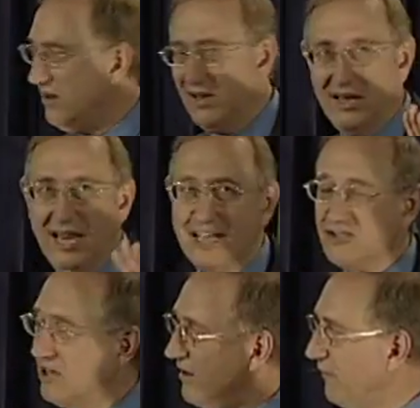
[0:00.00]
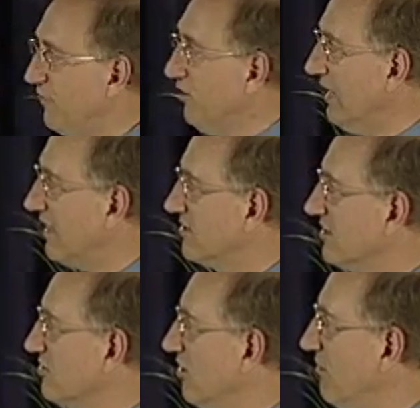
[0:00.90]
lecture, a few
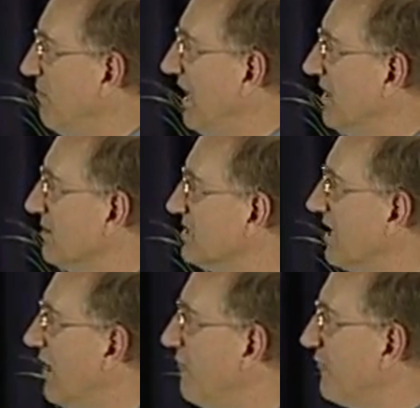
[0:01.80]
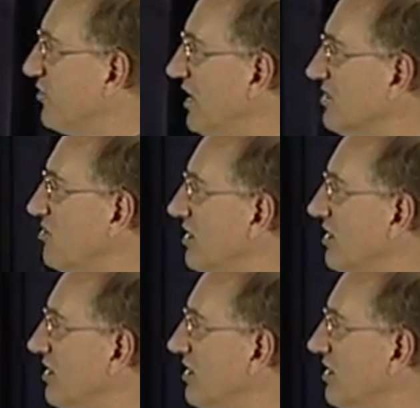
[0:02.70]
lectures all by itself. So let's